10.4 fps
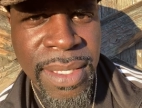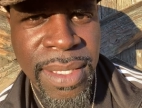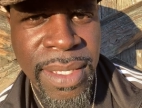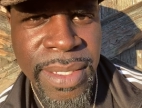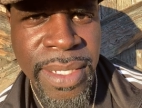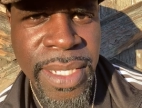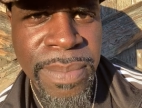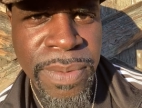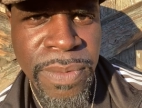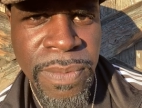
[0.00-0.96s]
in the
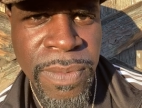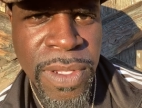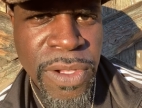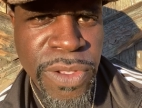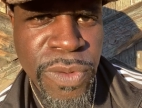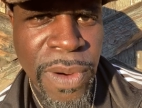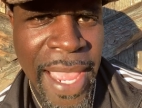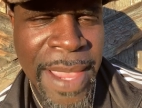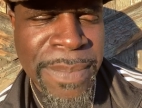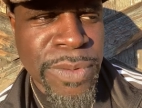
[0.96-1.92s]
Hebrew. You are
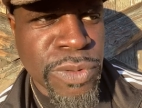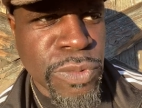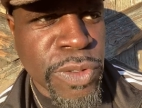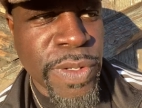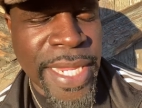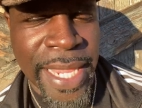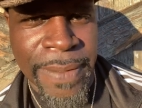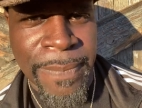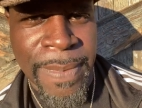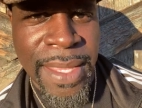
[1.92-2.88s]
able to create.
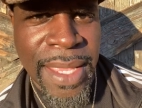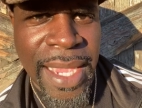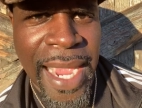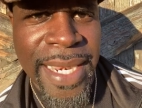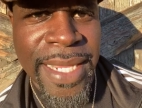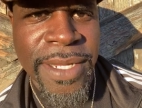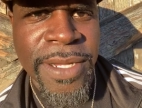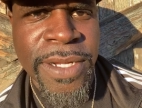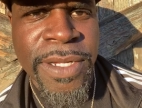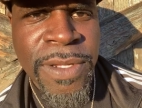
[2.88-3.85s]
I
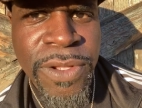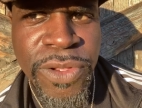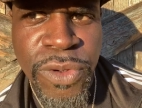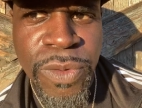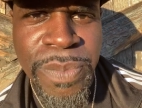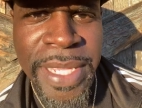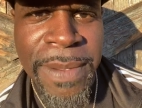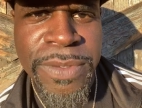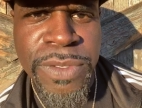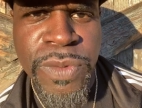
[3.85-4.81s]
declare you will be
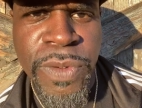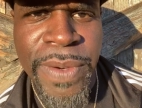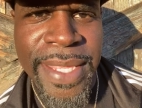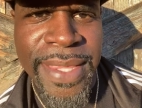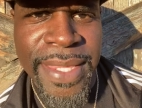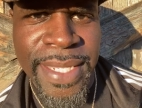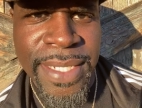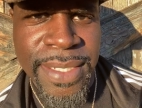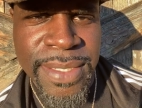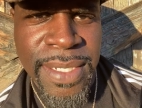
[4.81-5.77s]
able to do great
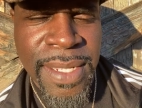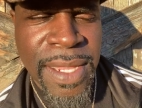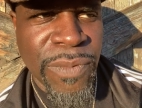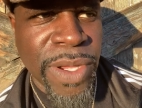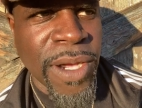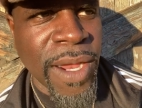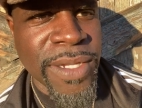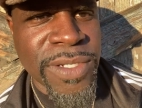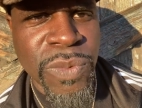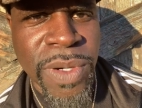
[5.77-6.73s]
things
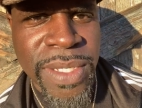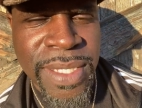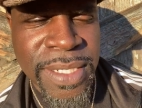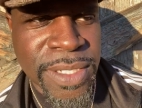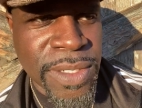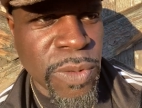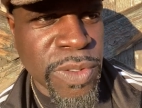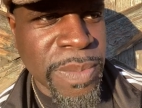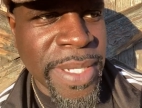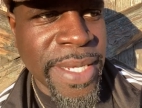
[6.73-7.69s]
regardless of what the
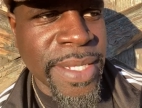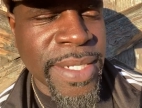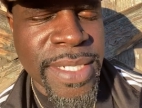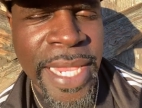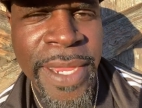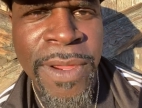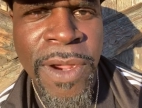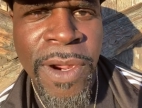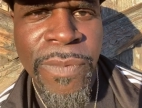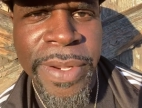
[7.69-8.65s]
social media say,
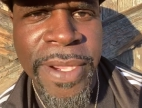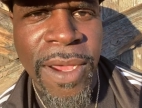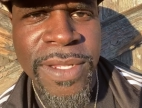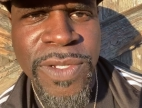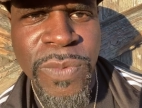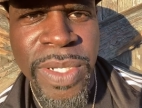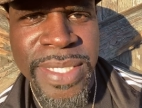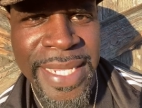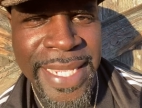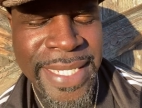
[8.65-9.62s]
regardless of what
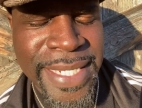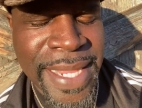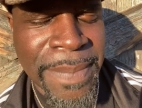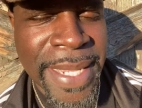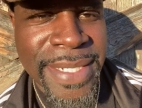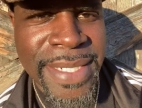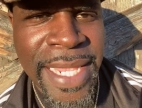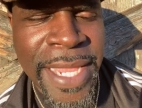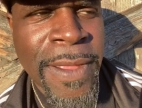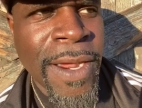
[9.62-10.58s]
the internet may
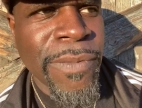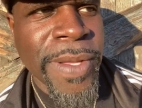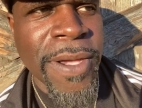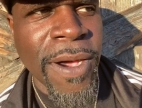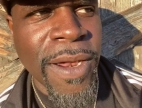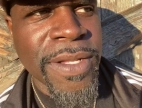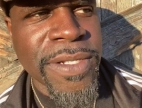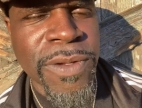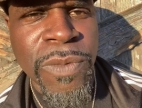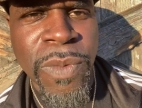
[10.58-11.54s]
say,
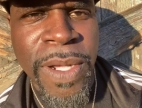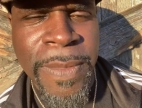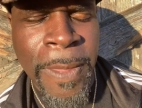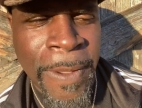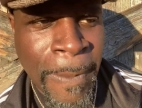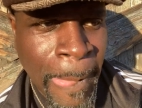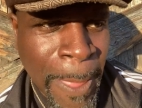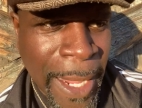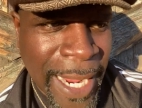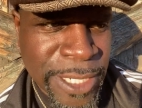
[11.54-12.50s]
regardless of what the
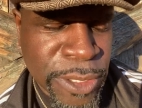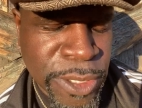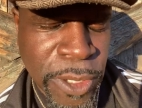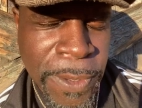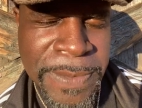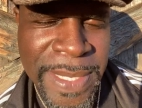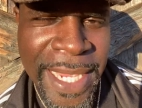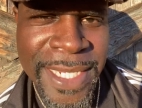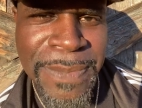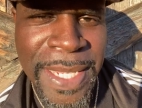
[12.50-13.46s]
actual
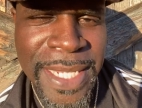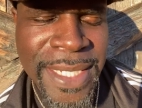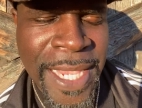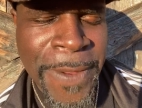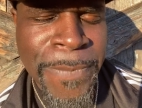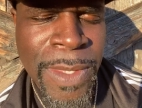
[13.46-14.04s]
circumstance may say,